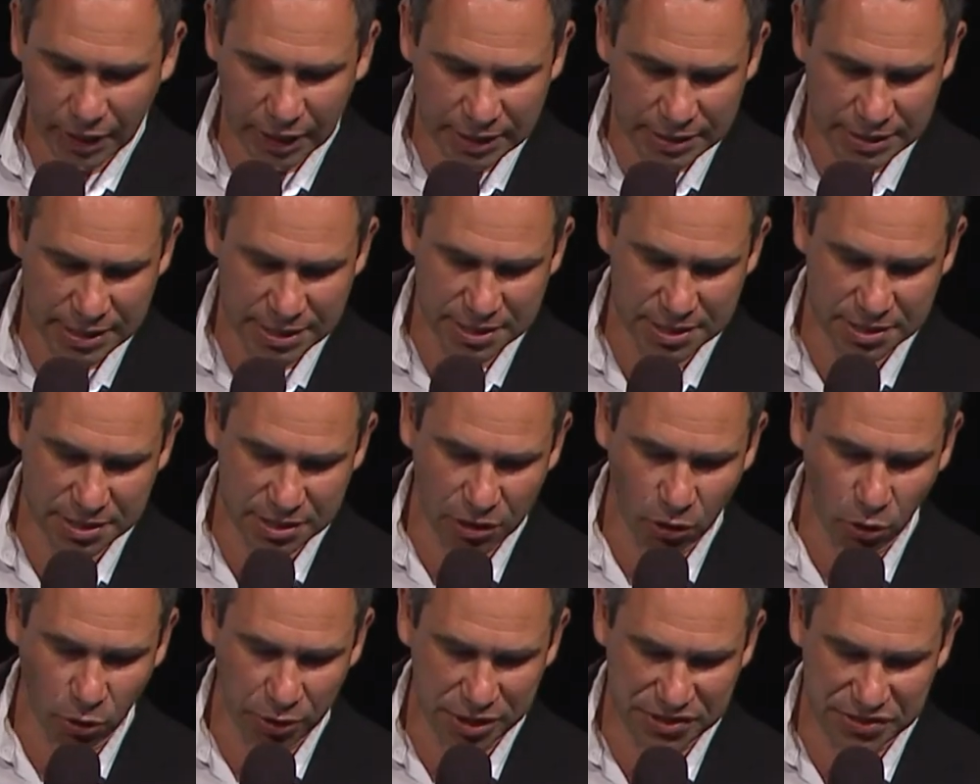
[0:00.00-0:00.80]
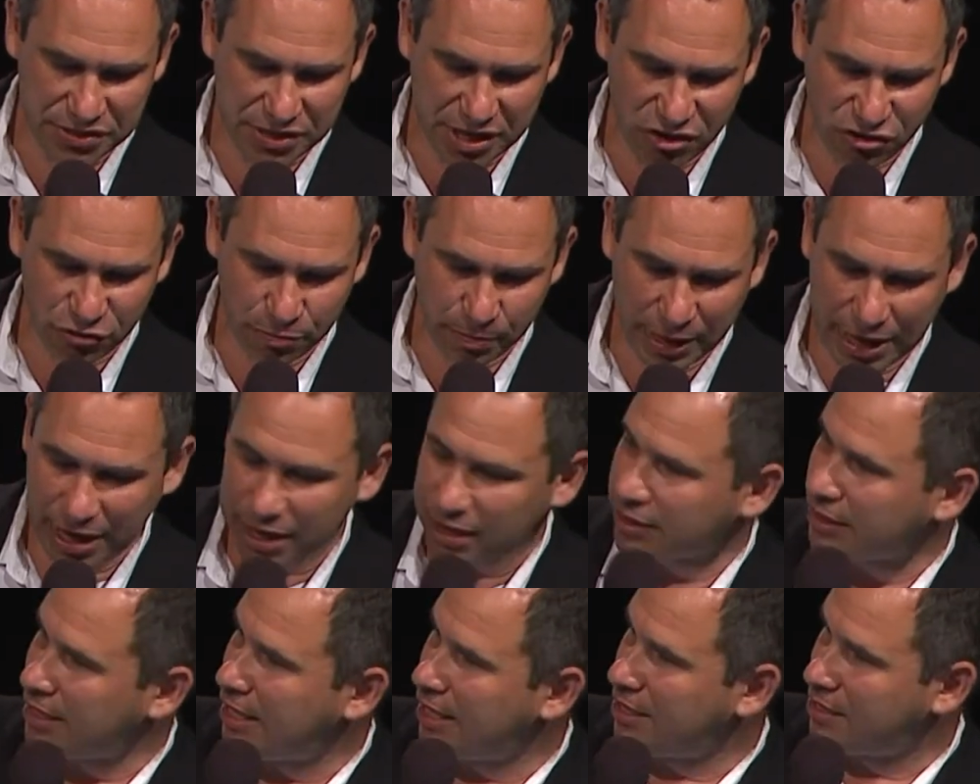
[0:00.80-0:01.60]
this is OETF
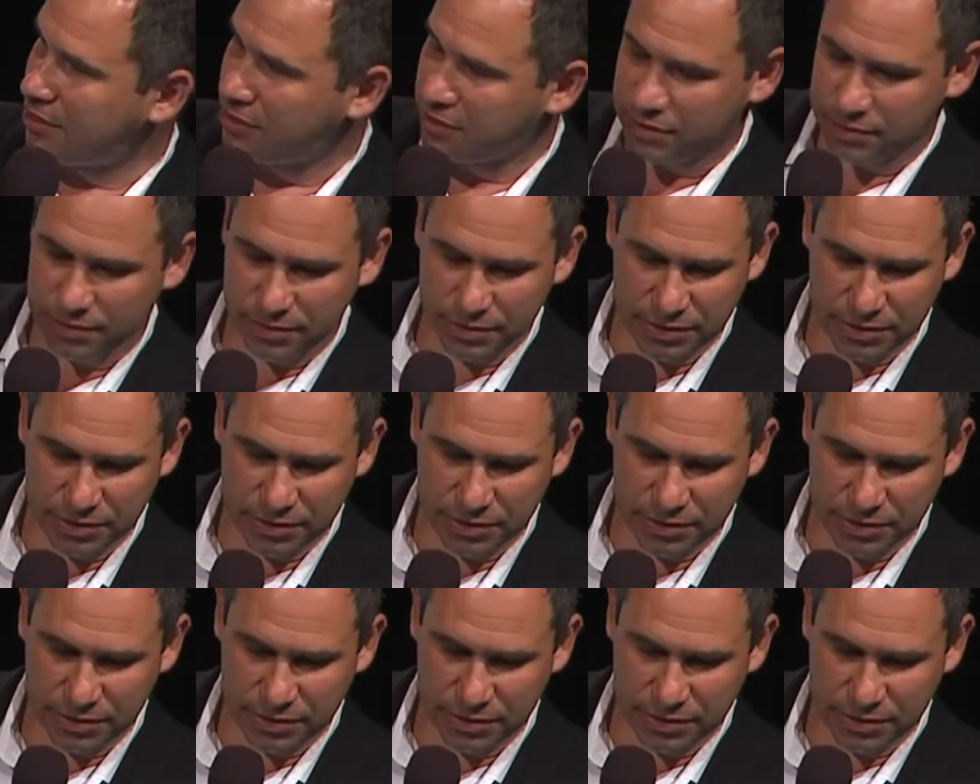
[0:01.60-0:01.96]
part, and